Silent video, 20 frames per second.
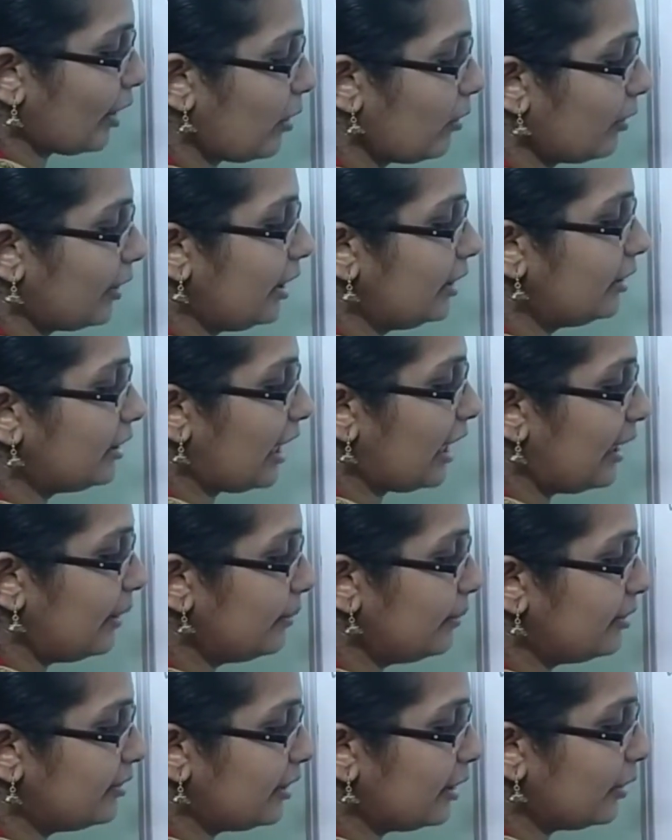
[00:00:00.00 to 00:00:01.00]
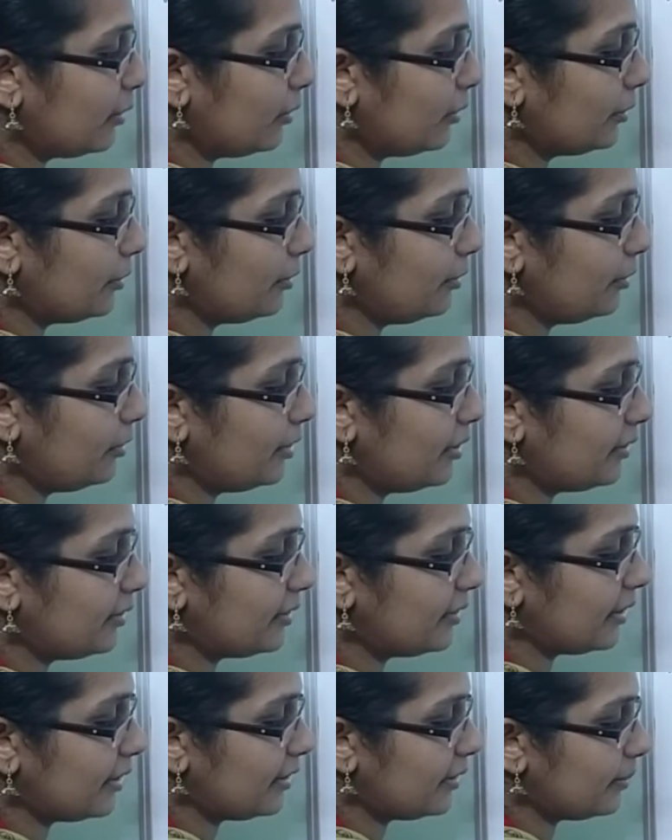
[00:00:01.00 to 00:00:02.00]
Okay, time is equal to
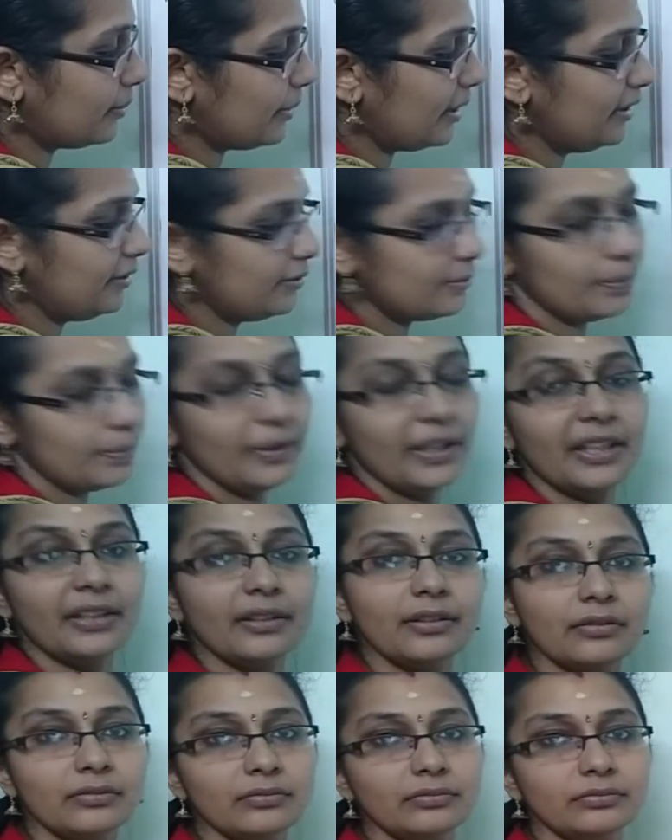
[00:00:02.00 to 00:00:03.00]
distance by speed.